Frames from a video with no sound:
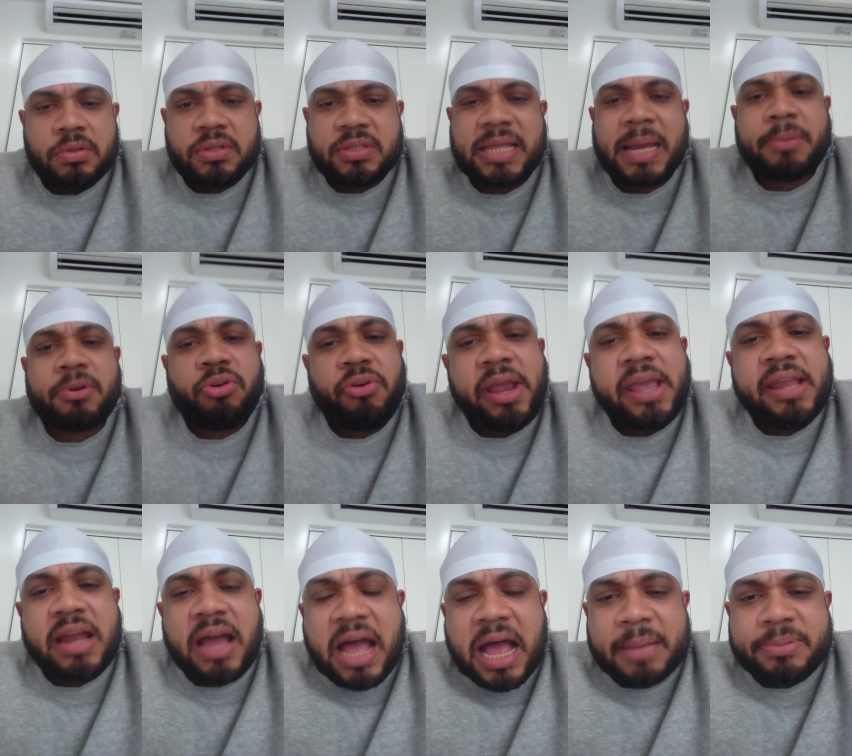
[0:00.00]
Stop
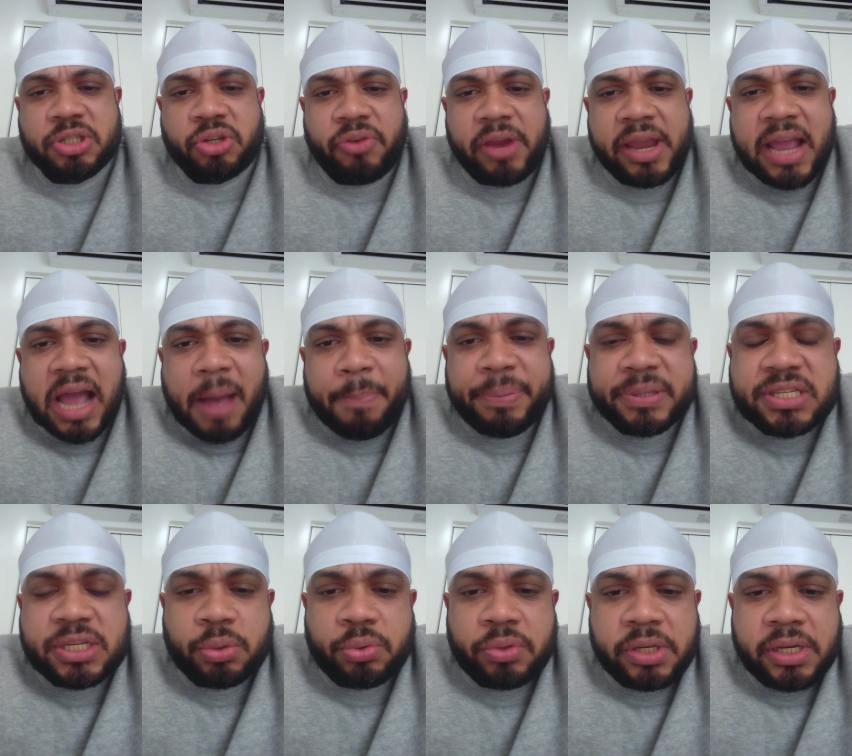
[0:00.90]
creating ops. Create
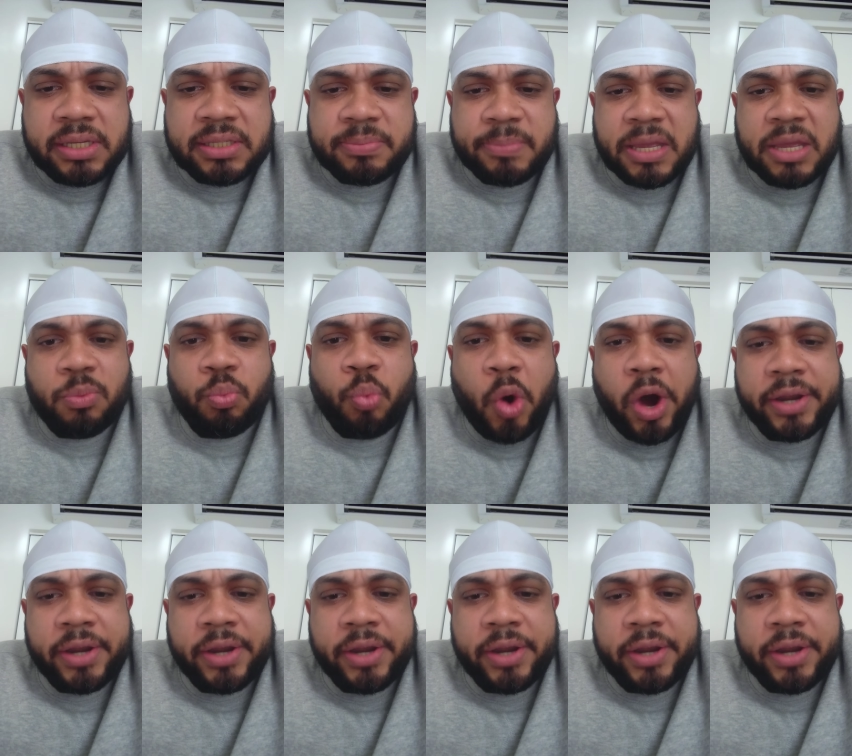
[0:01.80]
opportunities, man.